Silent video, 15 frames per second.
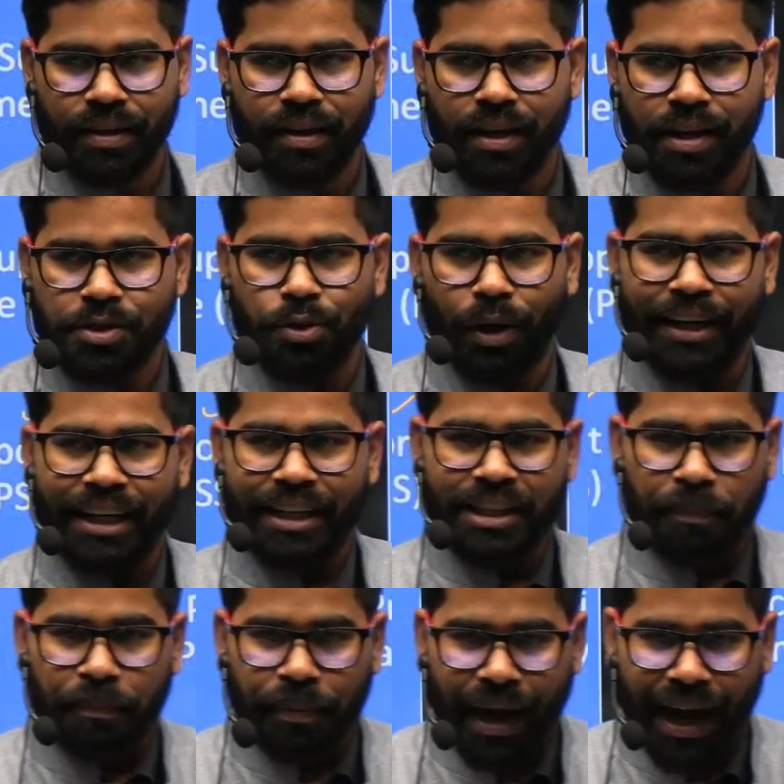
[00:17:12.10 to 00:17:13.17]
So under the
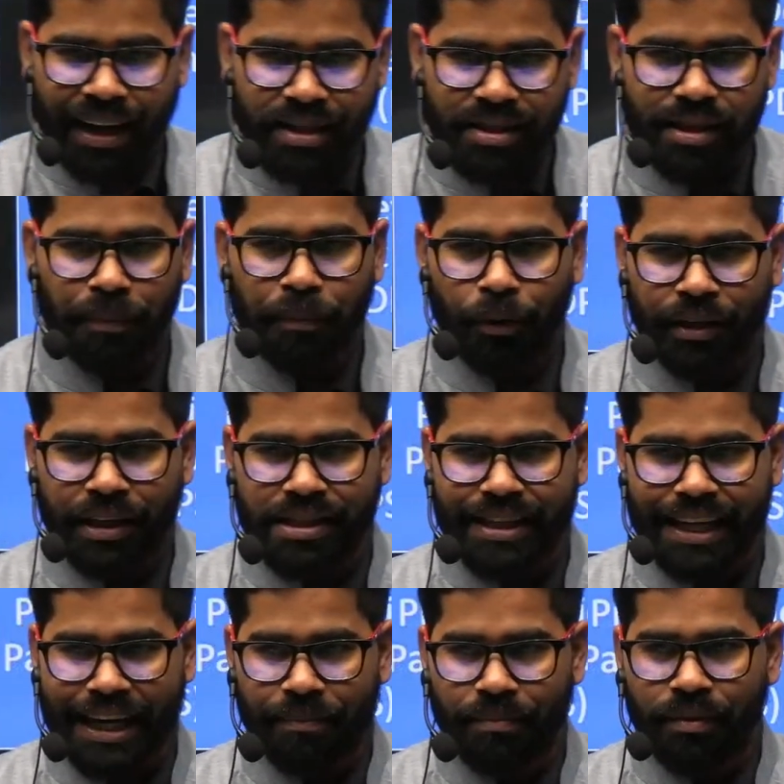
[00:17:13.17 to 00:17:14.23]
price support
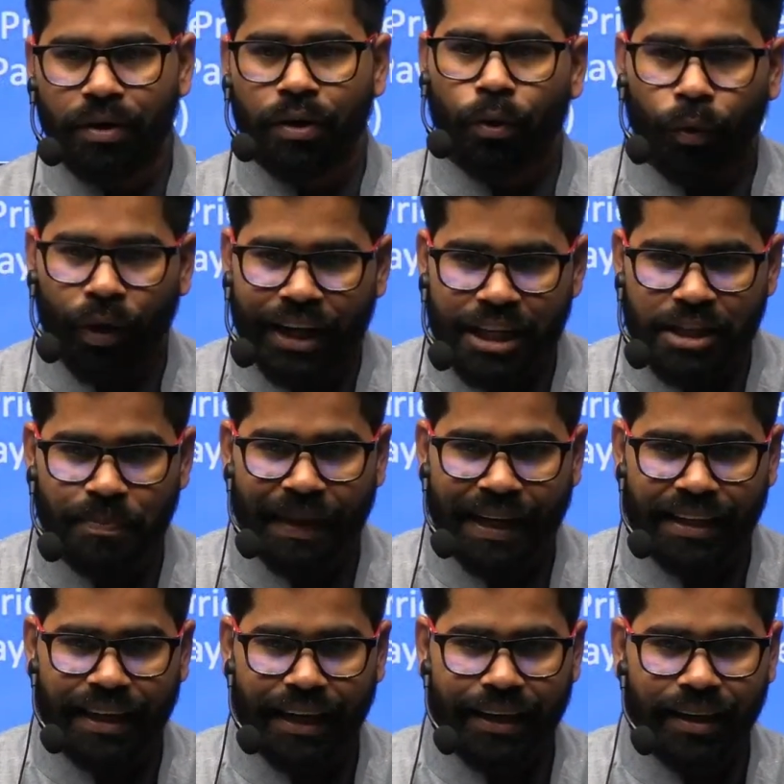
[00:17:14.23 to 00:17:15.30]
scheme, what is
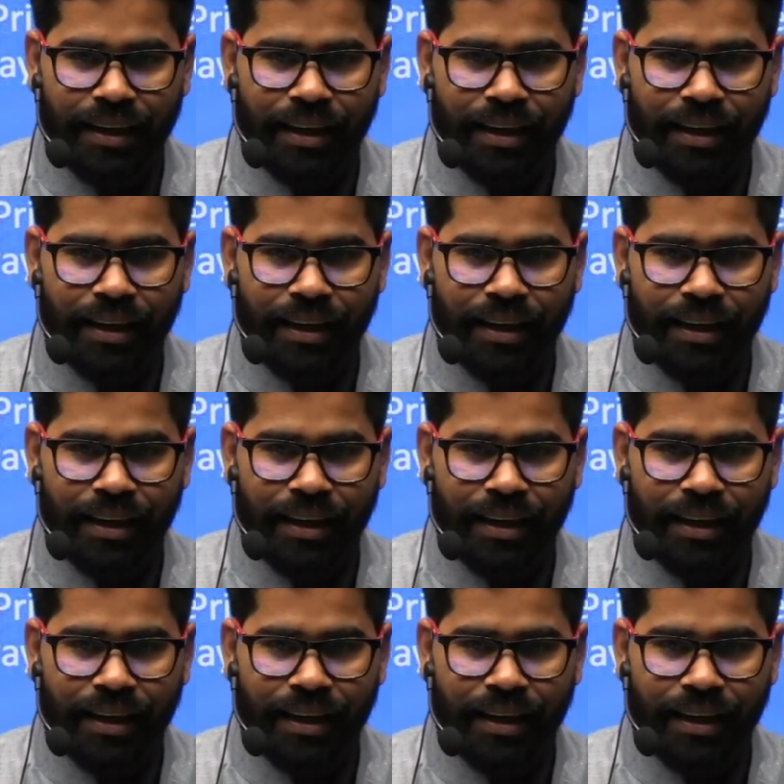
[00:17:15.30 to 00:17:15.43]
being done?